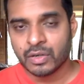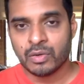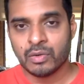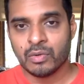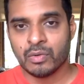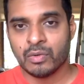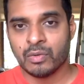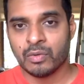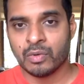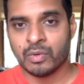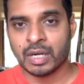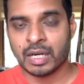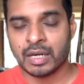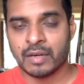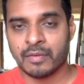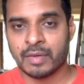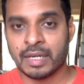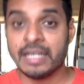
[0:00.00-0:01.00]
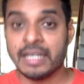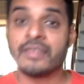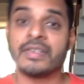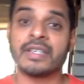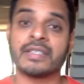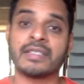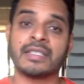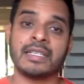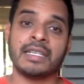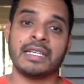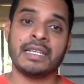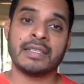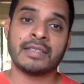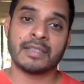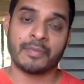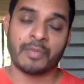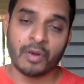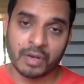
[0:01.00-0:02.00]
who were interested in
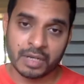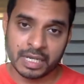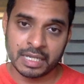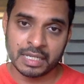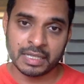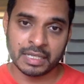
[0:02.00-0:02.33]
supporting